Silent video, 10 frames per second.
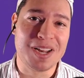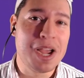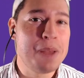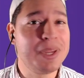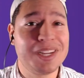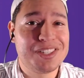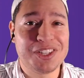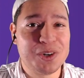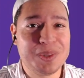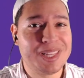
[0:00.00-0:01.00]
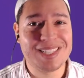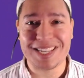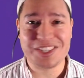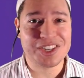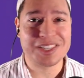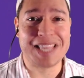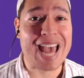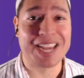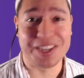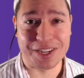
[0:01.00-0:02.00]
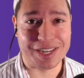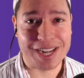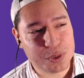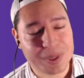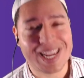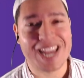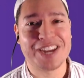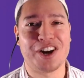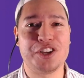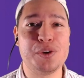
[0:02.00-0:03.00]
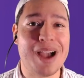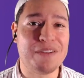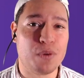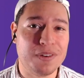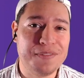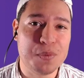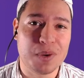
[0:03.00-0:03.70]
because the truth is it's just that good. With Gengar, you have 1v1